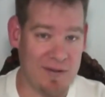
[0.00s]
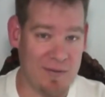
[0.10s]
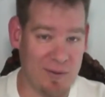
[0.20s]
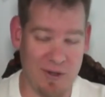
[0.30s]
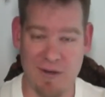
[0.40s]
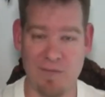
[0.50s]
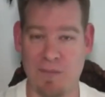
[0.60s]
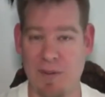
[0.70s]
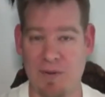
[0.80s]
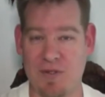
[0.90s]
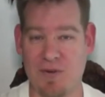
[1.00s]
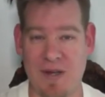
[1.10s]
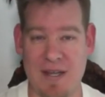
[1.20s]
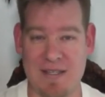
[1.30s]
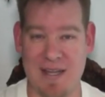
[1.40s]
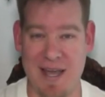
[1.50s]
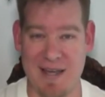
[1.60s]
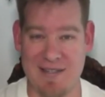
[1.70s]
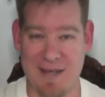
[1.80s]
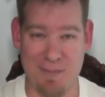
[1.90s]
We're looking for people to join us
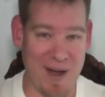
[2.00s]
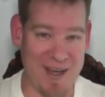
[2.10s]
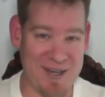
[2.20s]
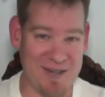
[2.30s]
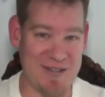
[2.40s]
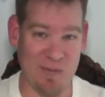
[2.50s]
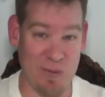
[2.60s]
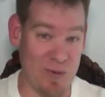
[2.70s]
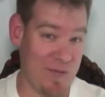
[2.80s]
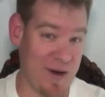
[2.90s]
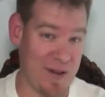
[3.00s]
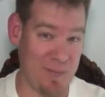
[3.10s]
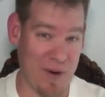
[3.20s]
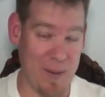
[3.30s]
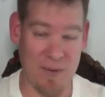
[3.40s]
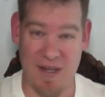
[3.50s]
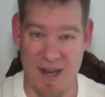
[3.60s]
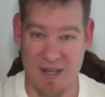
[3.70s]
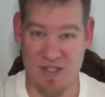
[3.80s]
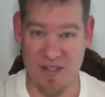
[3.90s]
as the pioneers that will move onto the property and
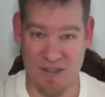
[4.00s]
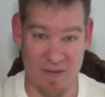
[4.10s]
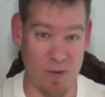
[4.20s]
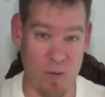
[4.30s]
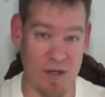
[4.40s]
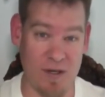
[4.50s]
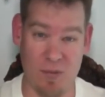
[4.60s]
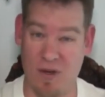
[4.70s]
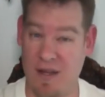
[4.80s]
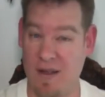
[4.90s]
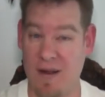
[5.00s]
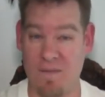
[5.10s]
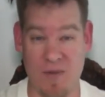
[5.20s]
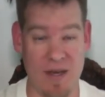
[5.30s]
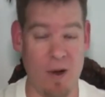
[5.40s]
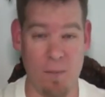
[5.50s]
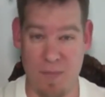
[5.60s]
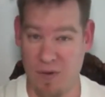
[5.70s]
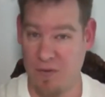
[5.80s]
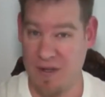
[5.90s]
actually live at one community and help
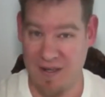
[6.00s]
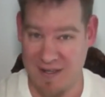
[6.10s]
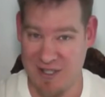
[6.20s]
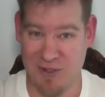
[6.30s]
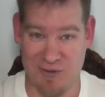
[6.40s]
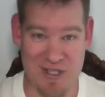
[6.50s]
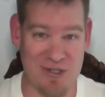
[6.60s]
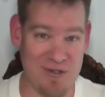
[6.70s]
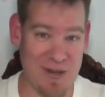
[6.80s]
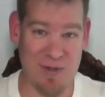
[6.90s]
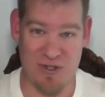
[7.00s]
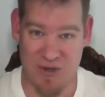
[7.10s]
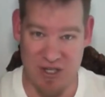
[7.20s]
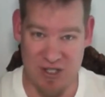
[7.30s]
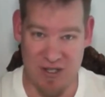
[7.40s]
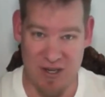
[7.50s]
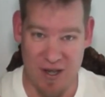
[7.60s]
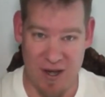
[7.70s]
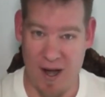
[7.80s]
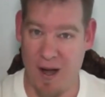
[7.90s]
build the initial teacher demonstration
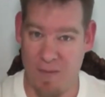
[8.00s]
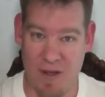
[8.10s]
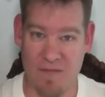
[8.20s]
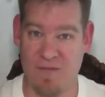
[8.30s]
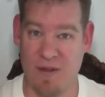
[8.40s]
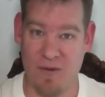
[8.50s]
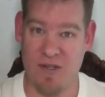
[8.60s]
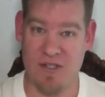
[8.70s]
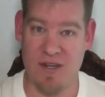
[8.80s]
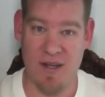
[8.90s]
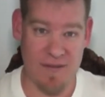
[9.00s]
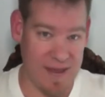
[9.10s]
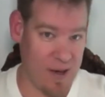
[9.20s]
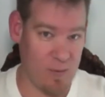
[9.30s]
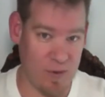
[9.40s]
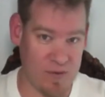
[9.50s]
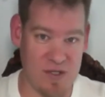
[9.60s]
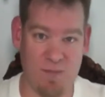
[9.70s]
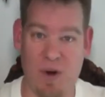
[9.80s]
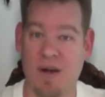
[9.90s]
hub and village that will
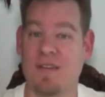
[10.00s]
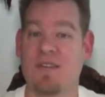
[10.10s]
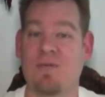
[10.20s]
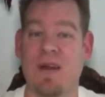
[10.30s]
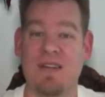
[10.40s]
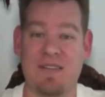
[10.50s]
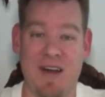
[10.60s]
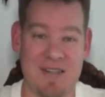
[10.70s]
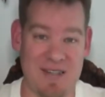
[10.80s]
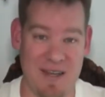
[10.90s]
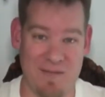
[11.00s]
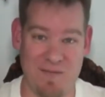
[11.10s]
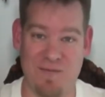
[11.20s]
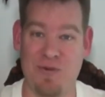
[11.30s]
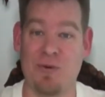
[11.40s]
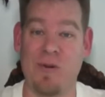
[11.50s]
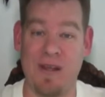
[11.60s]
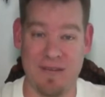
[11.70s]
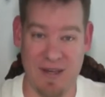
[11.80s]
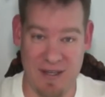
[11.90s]
spark this renaissance and fuel
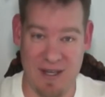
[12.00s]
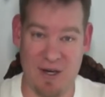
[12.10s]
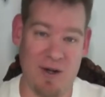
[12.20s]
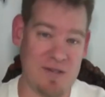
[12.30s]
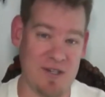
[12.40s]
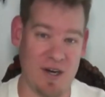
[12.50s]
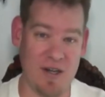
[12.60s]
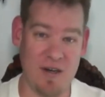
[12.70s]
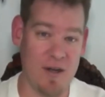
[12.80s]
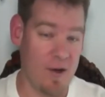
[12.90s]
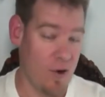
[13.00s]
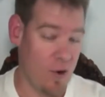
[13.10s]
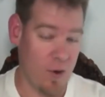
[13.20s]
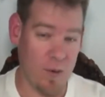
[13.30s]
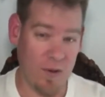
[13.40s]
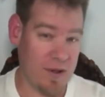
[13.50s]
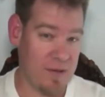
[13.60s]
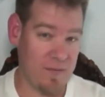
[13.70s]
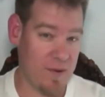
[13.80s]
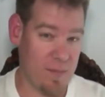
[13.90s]
it and get it all started. Or we're
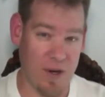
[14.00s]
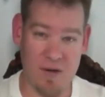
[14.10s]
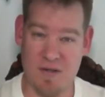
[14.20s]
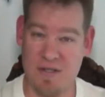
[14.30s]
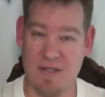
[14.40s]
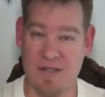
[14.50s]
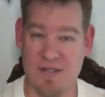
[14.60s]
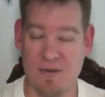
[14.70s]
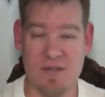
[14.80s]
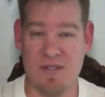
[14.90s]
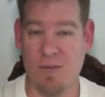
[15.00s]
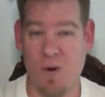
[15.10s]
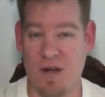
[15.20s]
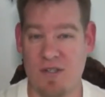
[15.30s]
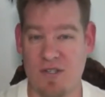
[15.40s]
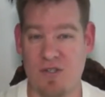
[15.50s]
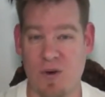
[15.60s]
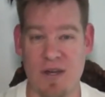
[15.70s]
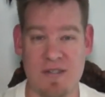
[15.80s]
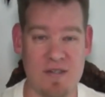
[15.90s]
looking for the partners and consultants that want to just
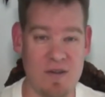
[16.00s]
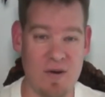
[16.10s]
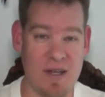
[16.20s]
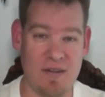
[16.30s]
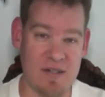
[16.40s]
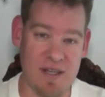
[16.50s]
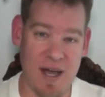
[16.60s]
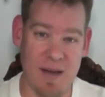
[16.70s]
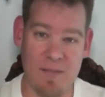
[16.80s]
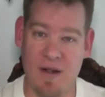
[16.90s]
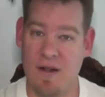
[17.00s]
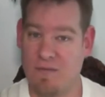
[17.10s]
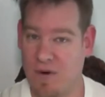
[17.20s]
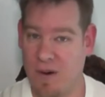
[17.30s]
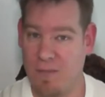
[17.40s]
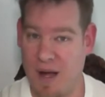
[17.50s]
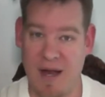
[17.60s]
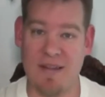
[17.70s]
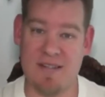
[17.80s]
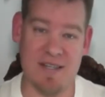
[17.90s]
join us and donate their time from
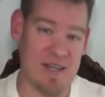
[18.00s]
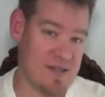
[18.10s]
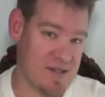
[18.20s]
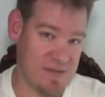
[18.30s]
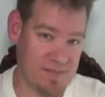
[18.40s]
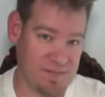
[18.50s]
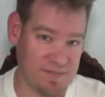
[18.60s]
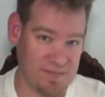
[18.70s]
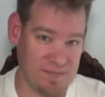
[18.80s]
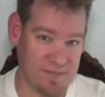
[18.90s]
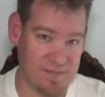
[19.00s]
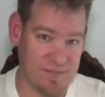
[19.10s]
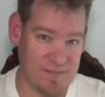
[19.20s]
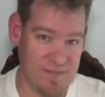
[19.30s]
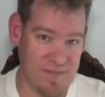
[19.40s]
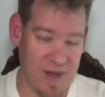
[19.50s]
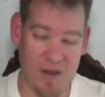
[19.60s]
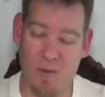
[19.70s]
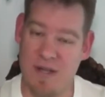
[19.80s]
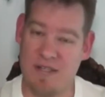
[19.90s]
behind the scenes.
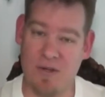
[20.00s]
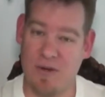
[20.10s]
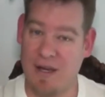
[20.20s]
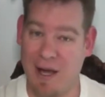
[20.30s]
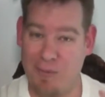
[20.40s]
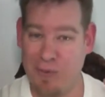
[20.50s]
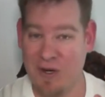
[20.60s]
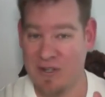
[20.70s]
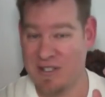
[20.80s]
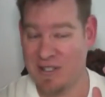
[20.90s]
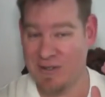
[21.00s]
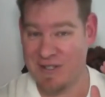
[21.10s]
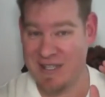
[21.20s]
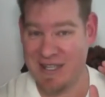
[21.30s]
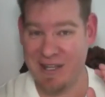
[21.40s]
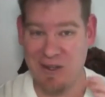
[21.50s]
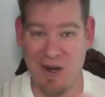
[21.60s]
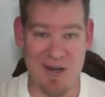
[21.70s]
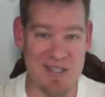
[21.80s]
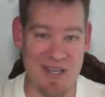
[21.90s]
Other ways that you could help, we are still seeking
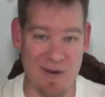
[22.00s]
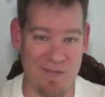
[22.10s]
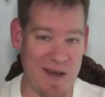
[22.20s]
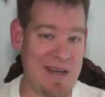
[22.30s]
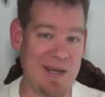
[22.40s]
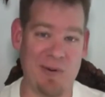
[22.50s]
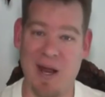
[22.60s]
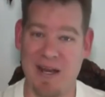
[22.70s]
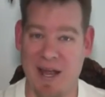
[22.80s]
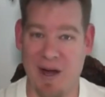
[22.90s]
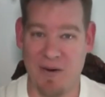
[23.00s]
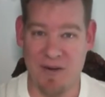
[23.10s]
large-scale funding right now.